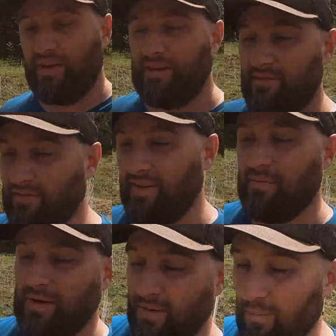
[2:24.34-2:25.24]
lady's gonna
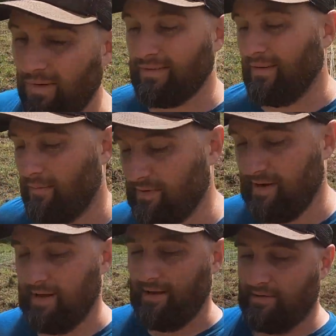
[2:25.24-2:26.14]
tell me what's up
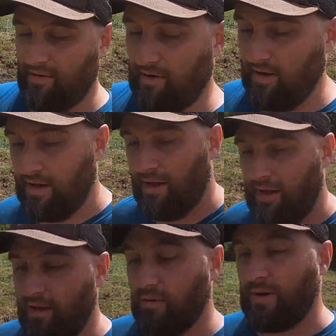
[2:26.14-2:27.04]
today. So
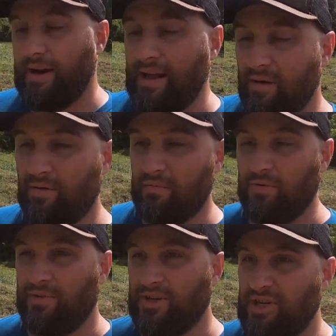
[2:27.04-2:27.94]
right now we're gonna
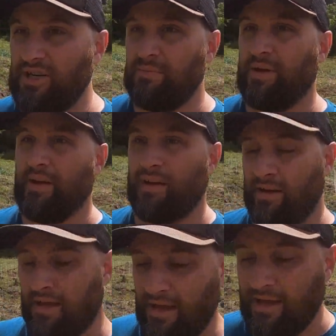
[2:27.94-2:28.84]
move the sheep,
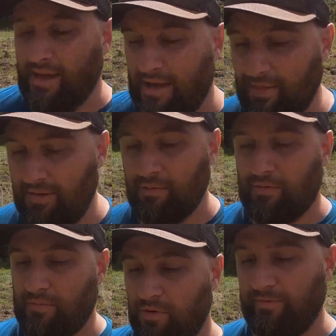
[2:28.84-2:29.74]
and then
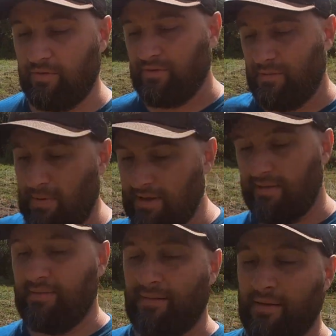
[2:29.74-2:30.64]
we're gonna move on to the
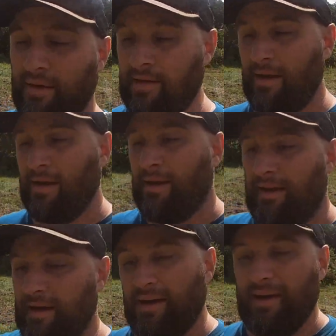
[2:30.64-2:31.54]
pigs.
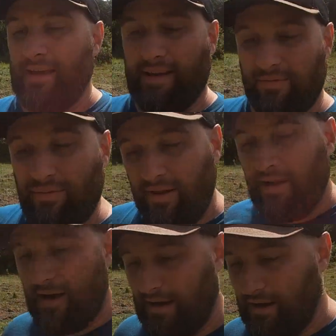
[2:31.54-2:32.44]
And it's really
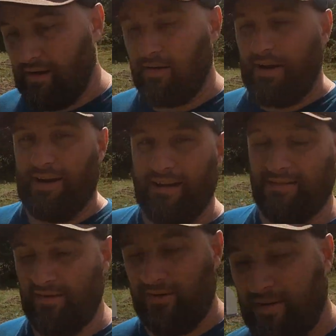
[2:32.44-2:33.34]
hot already,
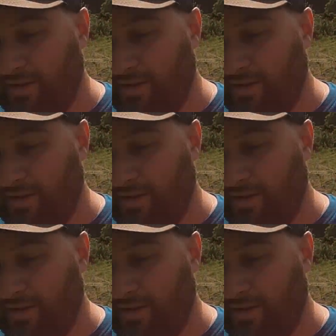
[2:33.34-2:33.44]
so